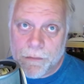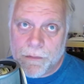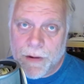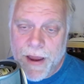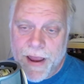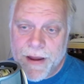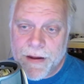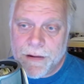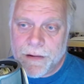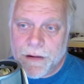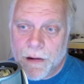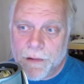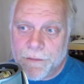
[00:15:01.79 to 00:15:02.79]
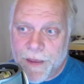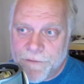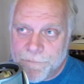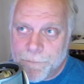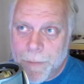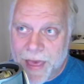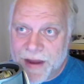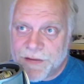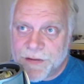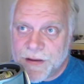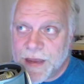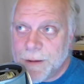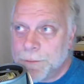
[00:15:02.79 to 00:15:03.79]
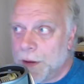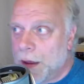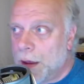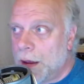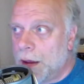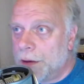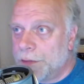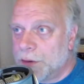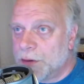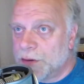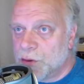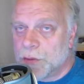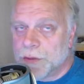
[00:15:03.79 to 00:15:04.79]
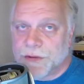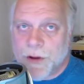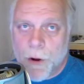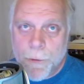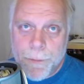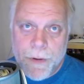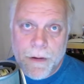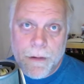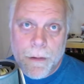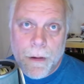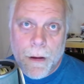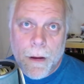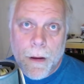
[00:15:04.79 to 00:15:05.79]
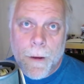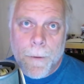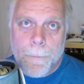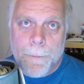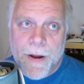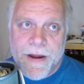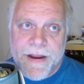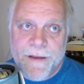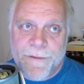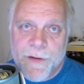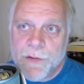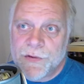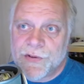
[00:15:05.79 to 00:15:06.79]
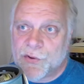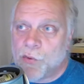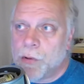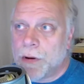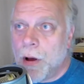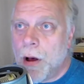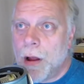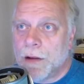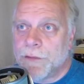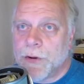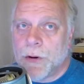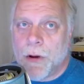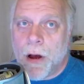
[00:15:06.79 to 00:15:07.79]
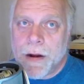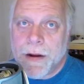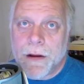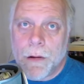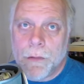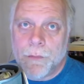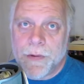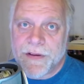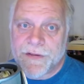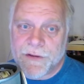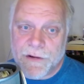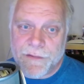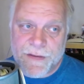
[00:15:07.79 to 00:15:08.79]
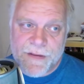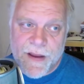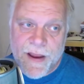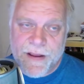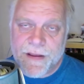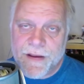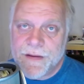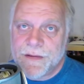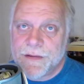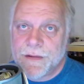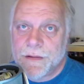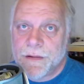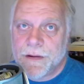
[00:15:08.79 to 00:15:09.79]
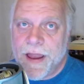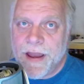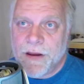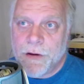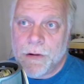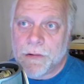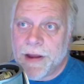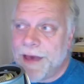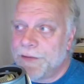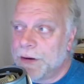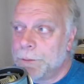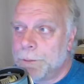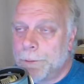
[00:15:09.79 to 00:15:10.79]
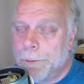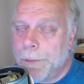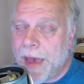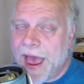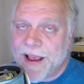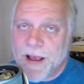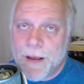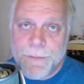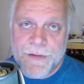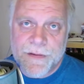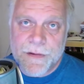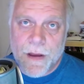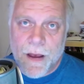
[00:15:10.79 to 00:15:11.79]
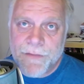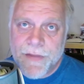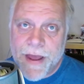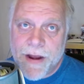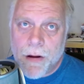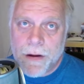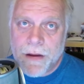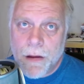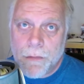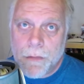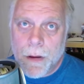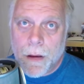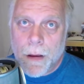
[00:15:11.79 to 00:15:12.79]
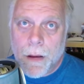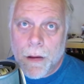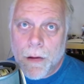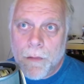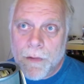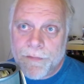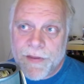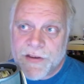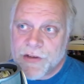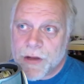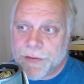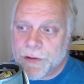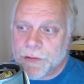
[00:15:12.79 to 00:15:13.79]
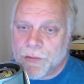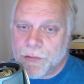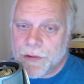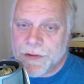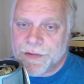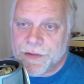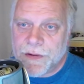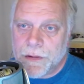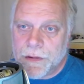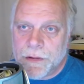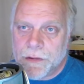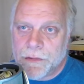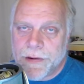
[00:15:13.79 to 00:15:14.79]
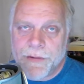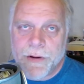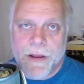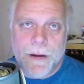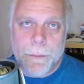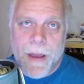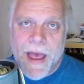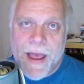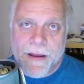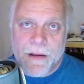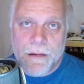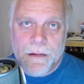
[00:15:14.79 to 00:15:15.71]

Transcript: And, you know, they've managed to keep their doors open, but if you store all of your audio with a service like this and you don't have any backups of that audio, if they shut their doors, you'll never get it back.